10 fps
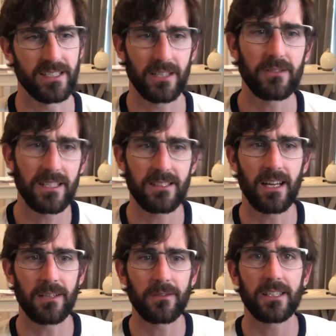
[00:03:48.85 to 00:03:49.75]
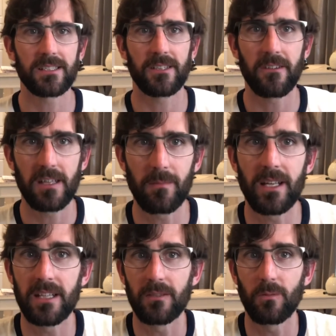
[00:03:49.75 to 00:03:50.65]
And I'm not, I don't necessarily
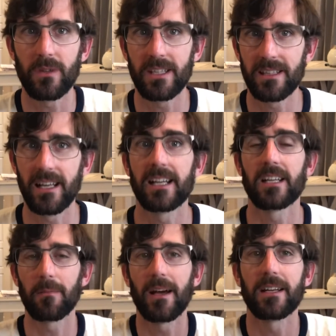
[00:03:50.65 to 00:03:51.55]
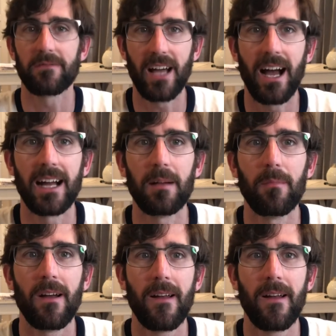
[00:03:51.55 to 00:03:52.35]
mean within like an amount of time.